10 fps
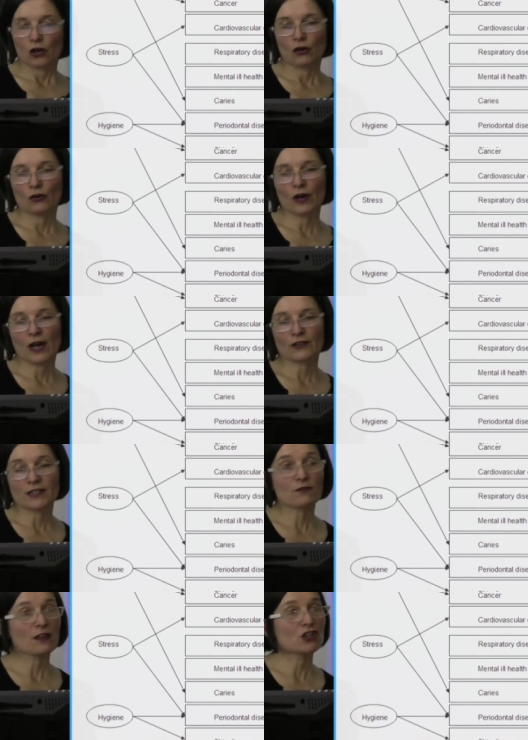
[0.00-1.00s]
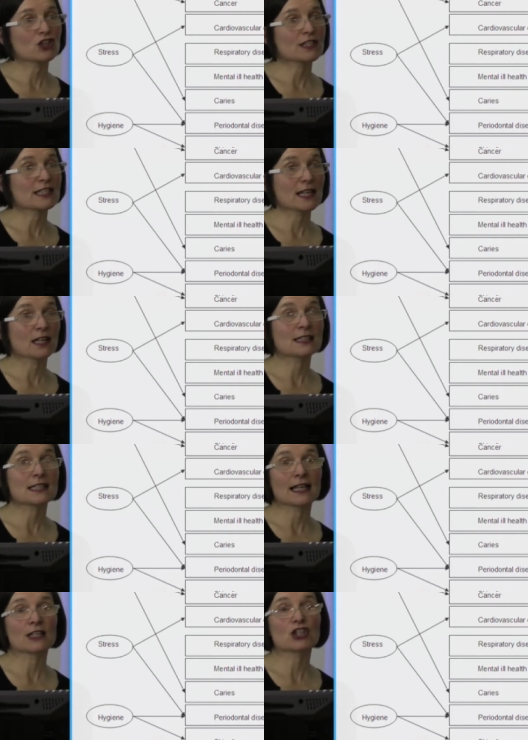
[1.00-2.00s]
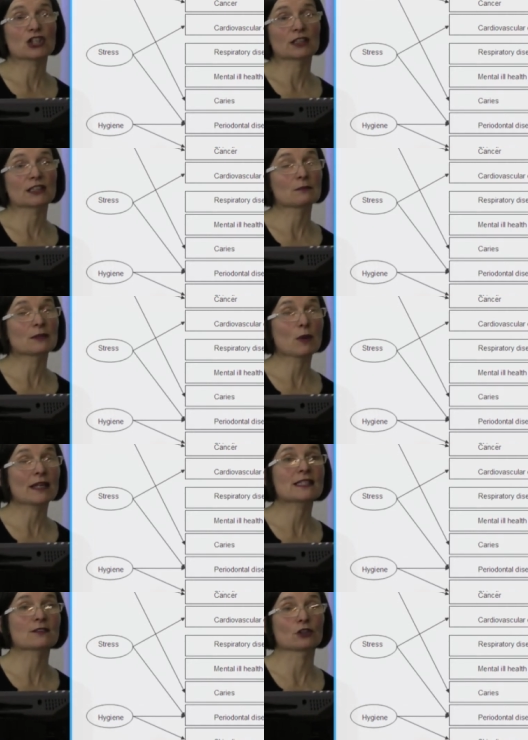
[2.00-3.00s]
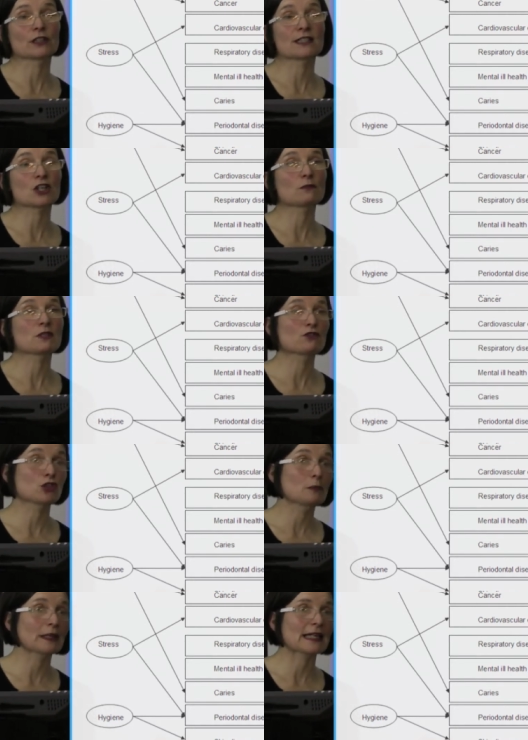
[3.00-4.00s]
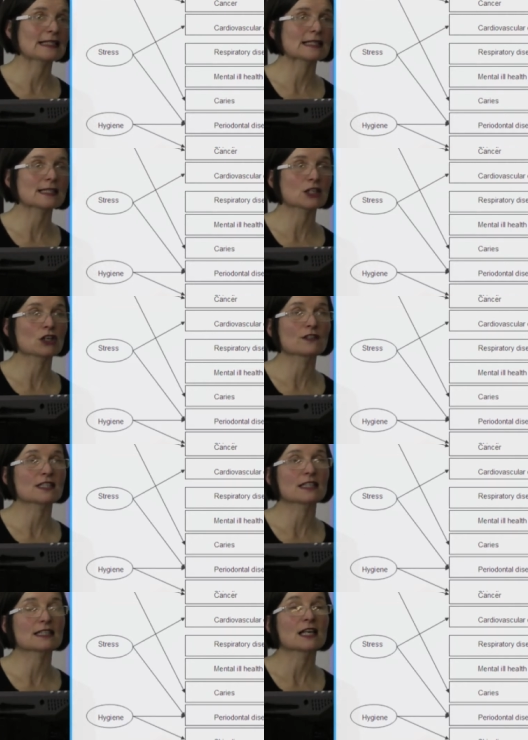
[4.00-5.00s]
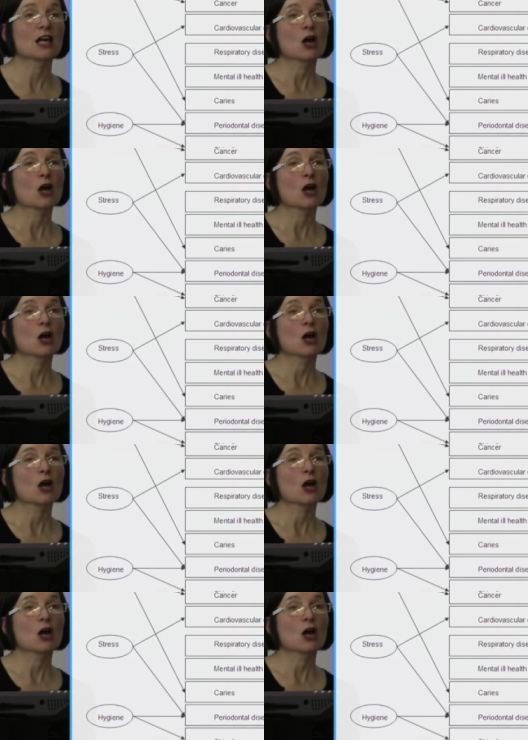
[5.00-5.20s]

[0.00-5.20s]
Oral health interventions in isolation can be wasteful in terms of duplicating services,